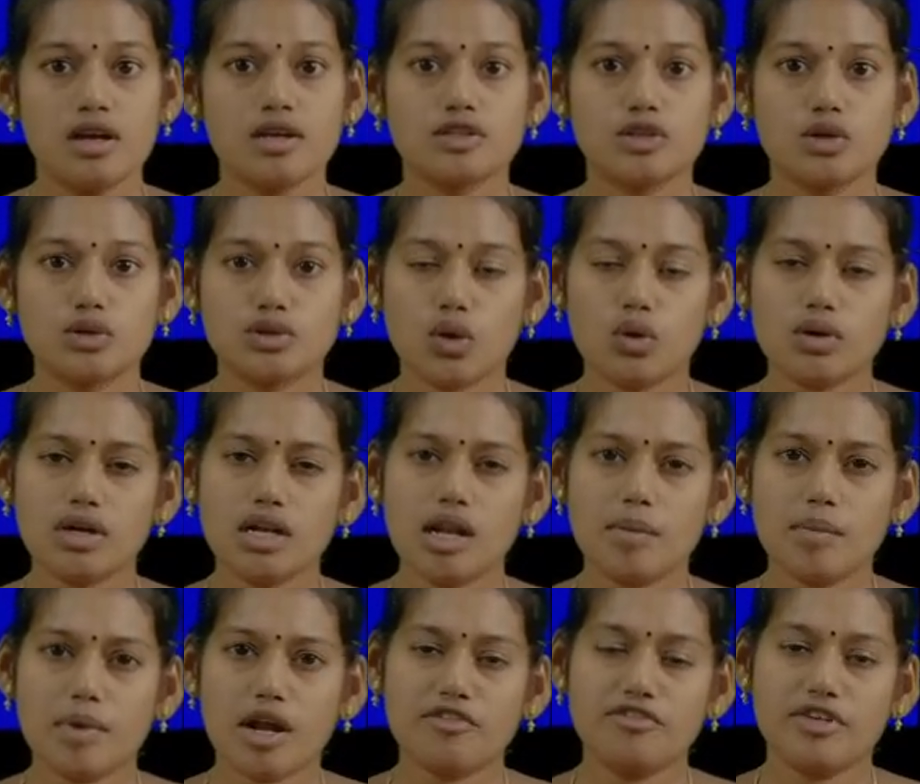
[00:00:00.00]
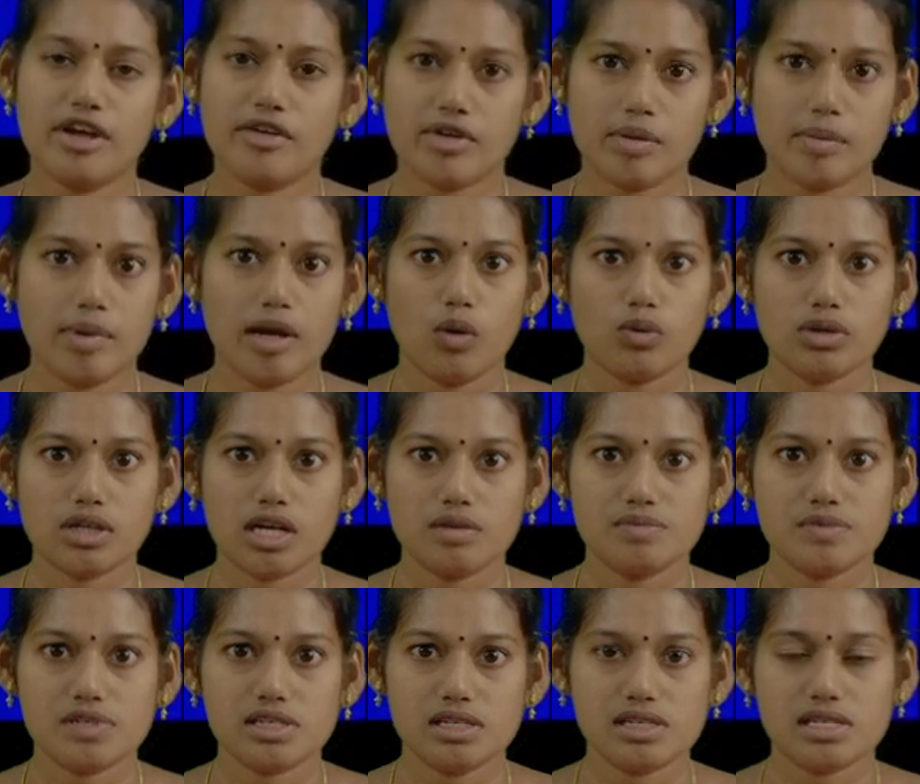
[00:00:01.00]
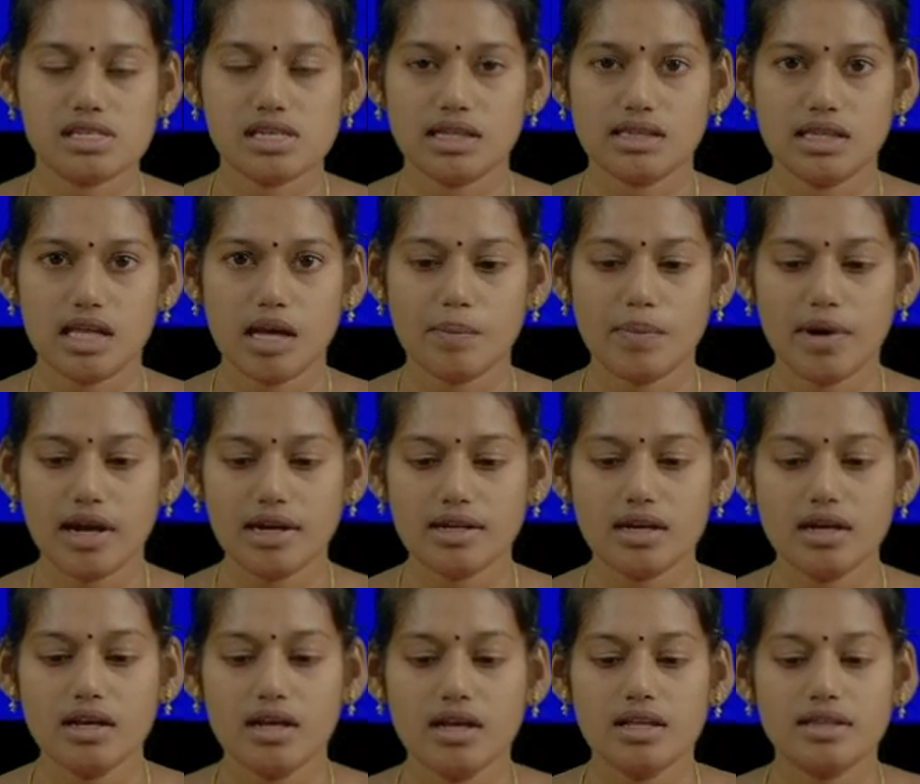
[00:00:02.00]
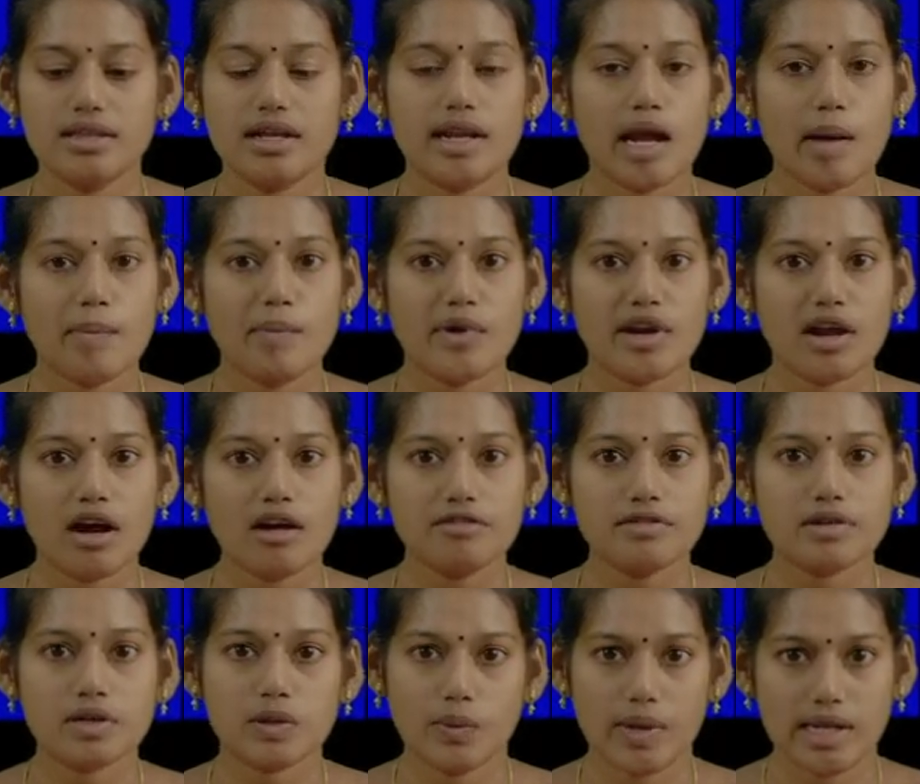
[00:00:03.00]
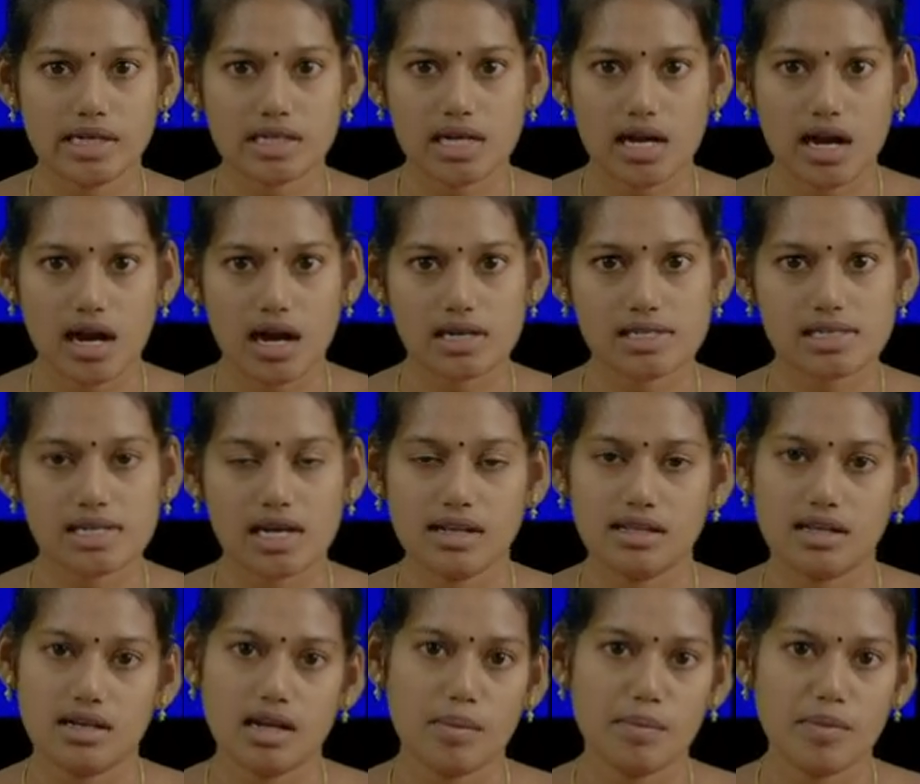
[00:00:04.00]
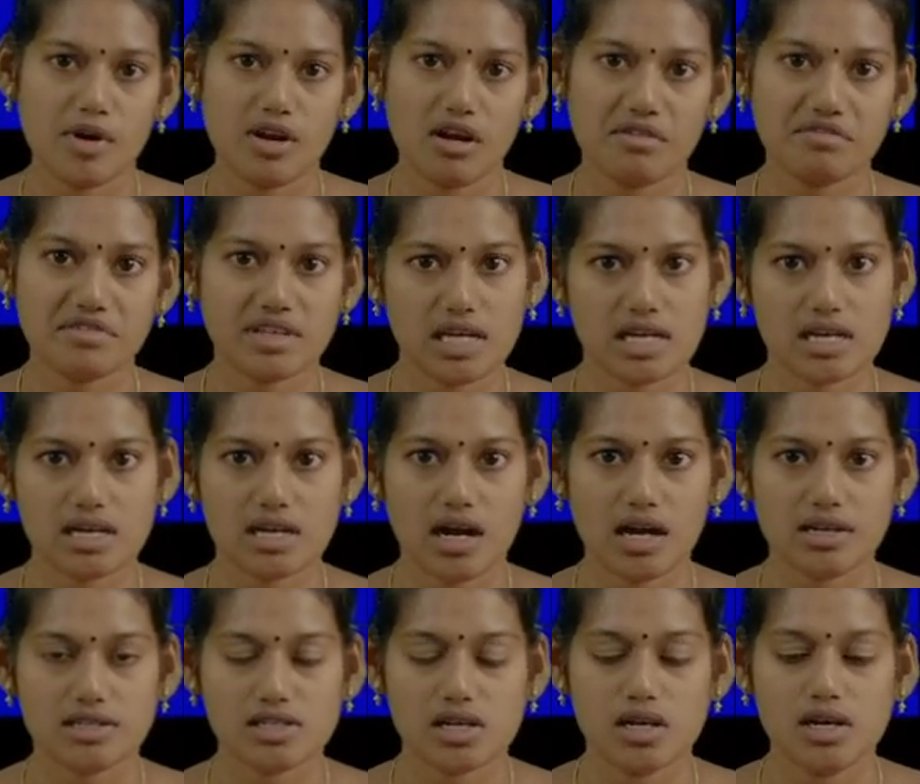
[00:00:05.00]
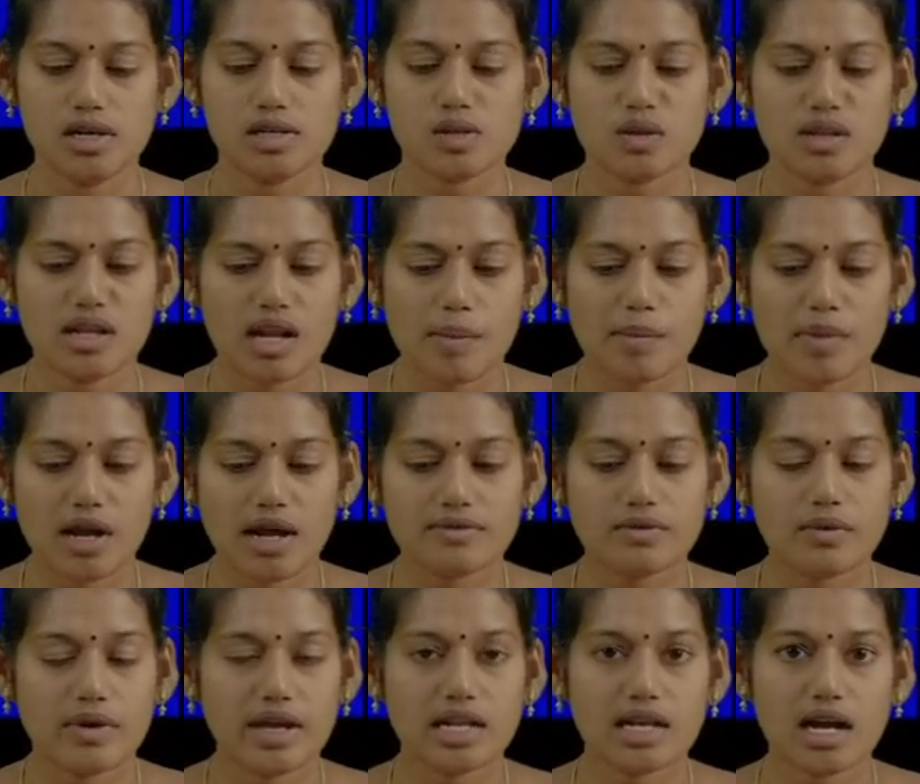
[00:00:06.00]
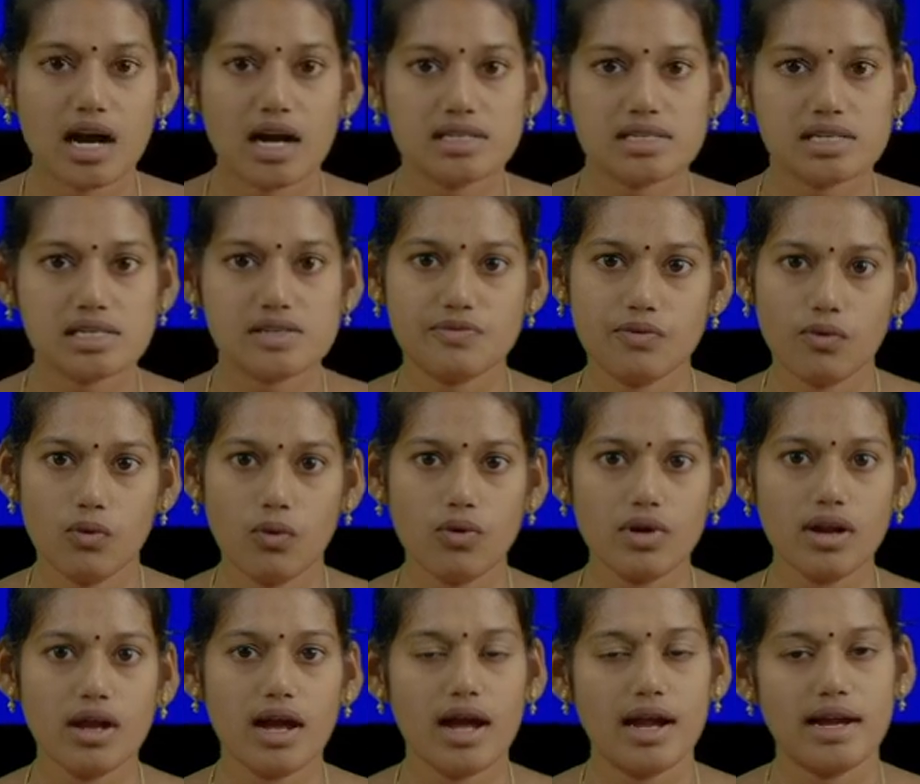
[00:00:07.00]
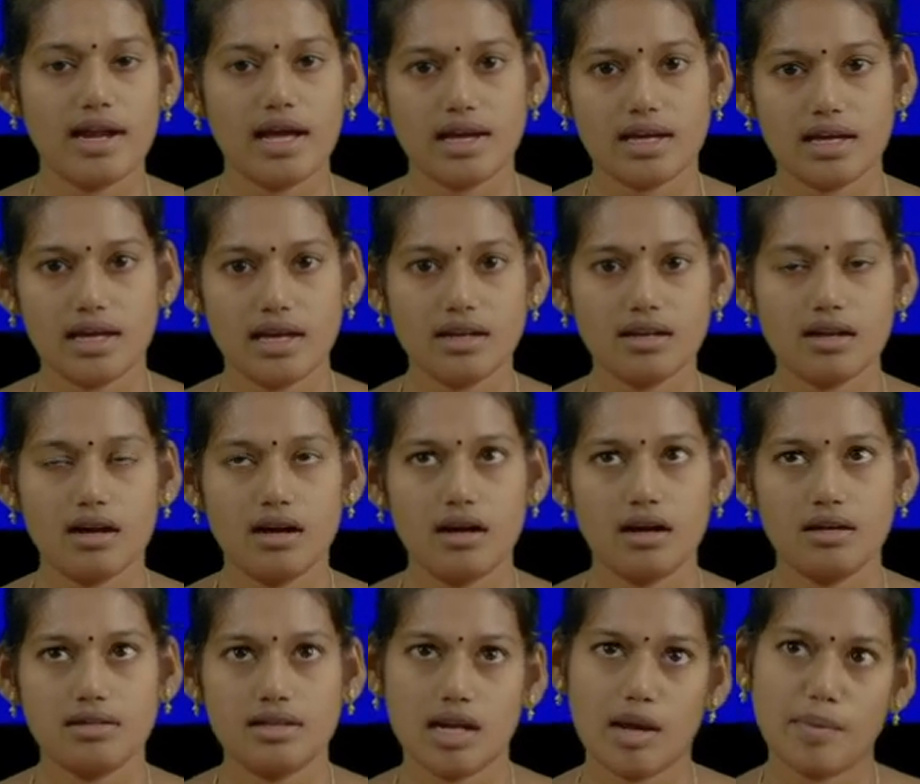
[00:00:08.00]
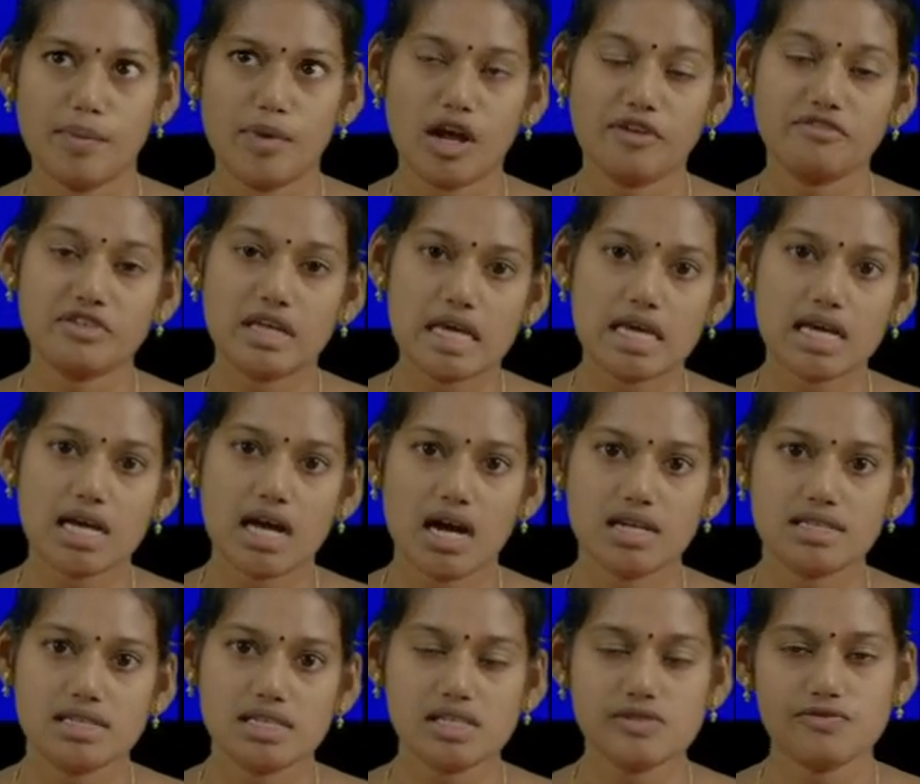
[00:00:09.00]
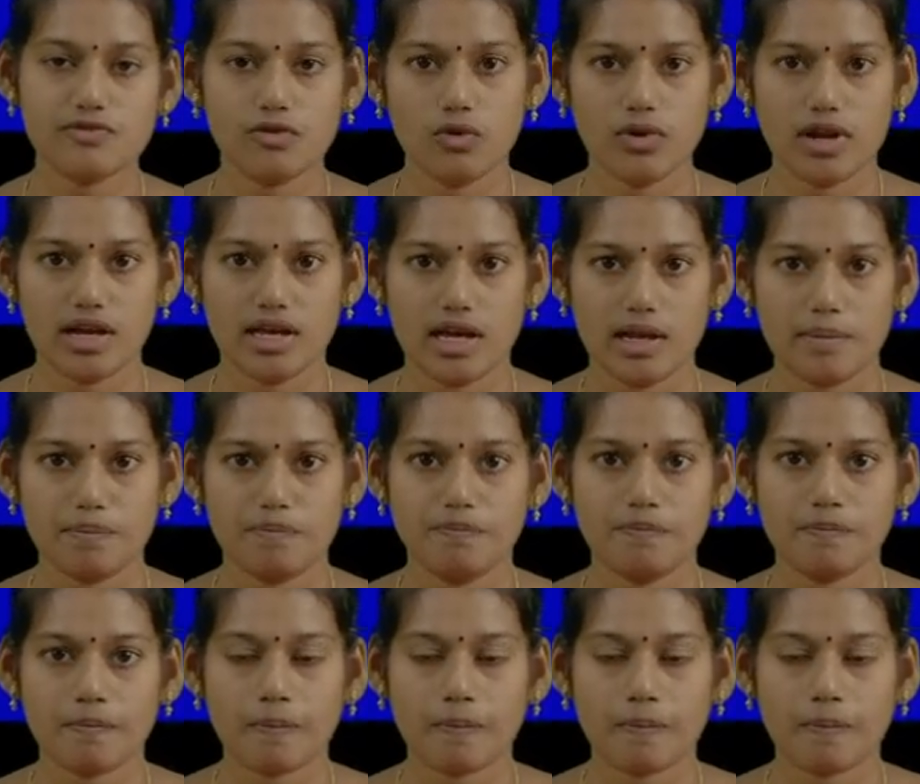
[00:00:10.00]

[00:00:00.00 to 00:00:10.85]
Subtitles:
So total number of favorable outcomes is nothing but the number of queen cards and the number of king cards. So the number of queen cards is 4, and again the number of king cards is 4 again.